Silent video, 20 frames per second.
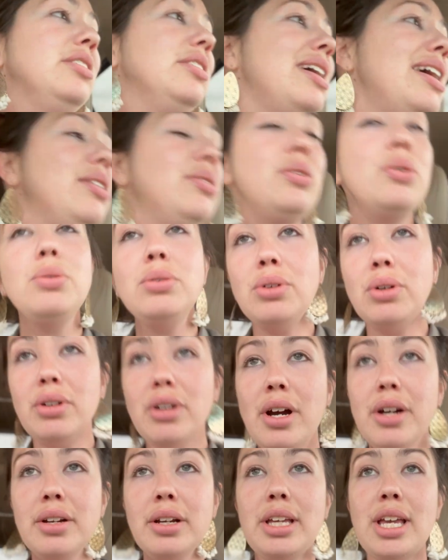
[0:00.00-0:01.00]
at local
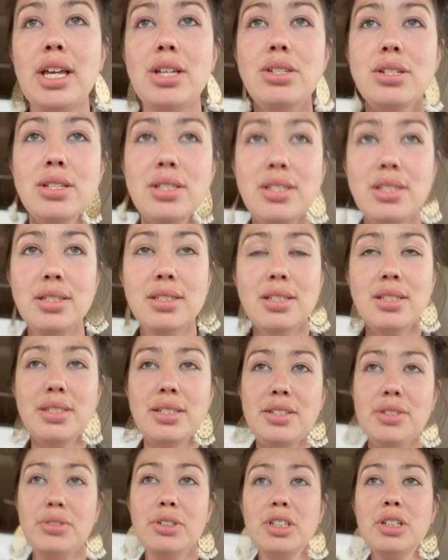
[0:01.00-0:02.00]
congregations, it's
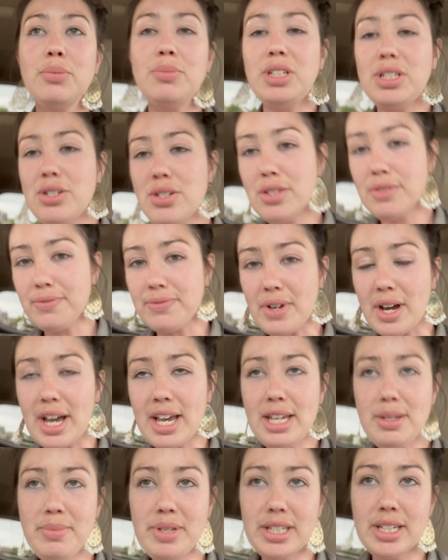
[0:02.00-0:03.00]
still going to be just
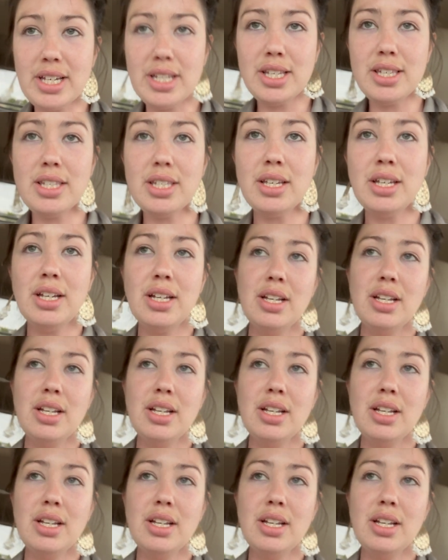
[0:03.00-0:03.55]
fine, because